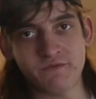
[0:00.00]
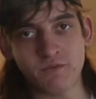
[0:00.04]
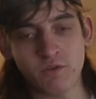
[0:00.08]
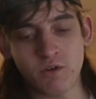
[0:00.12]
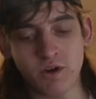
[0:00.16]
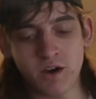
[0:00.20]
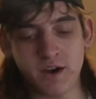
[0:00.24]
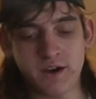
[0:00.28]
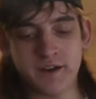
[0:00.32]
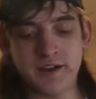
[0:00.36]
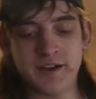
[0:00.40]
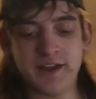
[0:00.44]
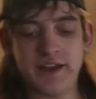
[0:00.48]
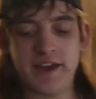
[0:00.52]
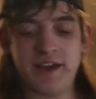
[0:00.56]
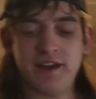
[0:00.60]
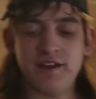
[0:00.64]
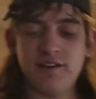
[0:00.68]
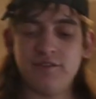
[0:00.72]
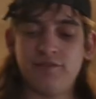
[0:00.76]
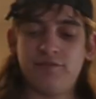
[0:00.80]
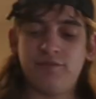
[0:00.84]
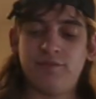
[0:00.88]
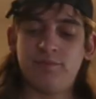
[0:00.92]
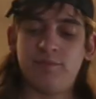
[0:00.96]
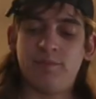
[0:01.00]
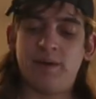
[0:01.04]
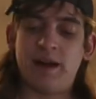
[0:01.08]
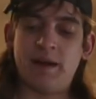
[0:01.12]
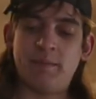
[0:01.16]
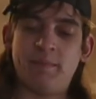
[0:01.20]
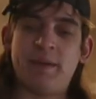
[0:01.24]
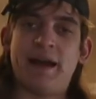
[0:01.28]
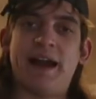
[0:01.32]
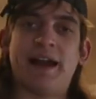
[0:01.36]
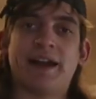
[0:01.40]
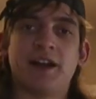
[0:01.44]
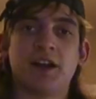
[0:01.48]
for if my
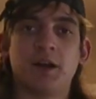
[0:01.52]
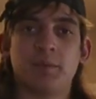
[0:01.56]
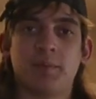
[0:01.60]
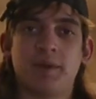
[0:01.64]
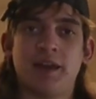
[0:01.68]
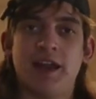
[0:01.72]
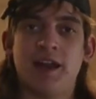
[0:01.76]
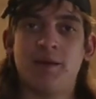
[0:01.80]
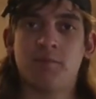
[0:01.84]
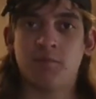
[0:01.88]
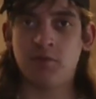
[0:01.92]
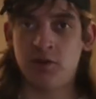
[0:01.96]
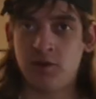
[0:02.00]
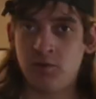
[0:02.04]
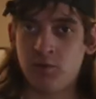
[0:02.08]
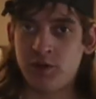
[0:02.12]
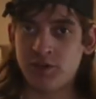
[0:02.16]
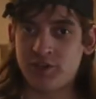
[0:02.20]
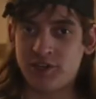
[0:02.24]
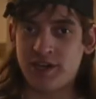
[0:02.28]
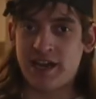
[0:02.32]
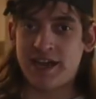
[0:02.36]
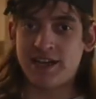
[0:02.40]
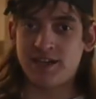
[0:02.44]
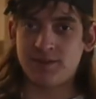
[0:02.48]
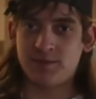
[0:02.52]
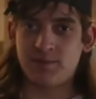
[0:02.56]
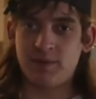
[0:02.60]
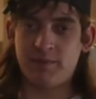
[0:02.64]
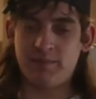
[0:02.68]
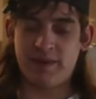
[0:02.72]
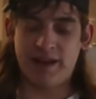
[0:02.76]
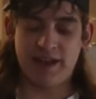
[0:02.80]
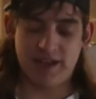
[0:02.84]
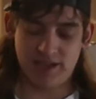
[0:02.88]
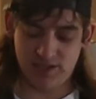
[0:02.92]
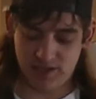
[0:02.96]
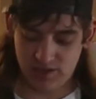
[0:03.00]
backup camera, which has been
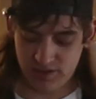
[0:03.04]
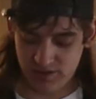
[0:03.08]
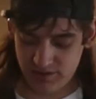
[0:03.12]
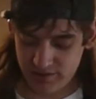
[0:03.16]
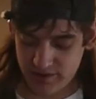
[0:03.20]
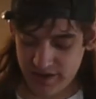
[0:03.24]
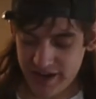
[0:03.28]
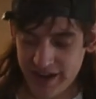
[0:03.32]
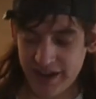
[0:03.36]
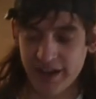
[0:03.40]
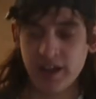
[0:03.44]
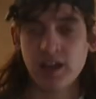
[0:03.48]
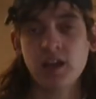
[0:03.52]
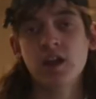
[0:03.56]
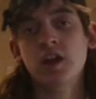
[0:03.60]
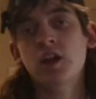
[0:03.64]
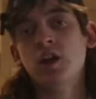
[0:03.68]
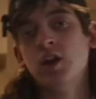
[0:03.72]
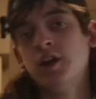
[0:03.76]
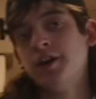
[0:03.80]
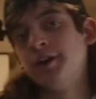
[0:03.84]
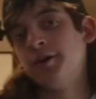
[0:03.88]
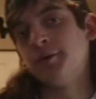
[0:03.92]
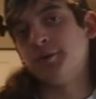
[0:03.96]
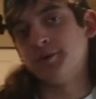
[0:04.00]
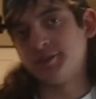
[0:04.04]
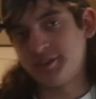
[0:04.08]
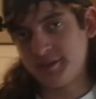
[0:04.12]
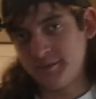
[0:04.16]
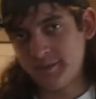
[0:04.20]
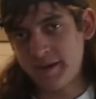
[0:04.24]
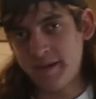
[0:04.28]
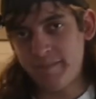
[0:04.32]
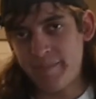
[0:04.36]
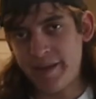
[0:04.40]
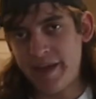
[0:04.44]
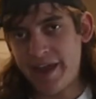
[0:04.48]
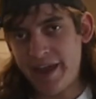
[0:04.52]
my SL3, was in
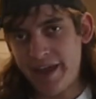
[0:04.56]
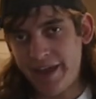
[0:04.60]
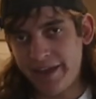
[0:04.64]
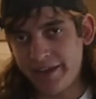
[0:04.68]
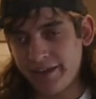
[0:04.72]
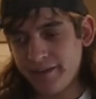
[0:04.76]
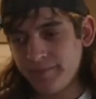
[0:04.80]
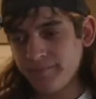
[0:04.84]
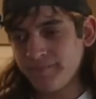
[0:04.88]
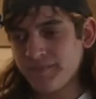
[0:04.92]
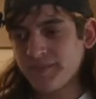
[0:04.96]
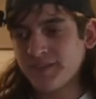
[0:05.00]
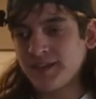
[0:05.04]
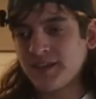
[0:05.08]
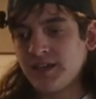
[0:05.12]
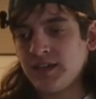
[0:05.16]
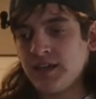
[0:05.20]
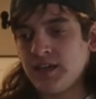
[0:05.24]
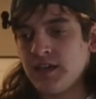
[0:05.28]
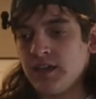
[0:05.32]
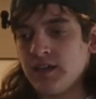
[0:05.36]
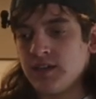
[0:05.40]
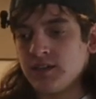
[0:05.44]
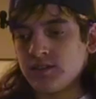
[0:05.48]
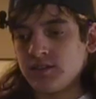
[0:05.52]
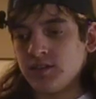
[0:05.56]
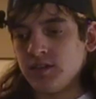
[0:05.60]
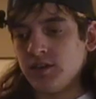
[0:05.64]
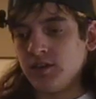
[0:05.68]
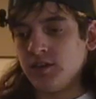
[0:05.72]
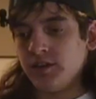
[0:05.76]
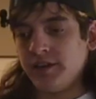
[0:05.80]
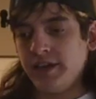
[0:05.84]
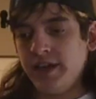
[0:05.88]
my bag. So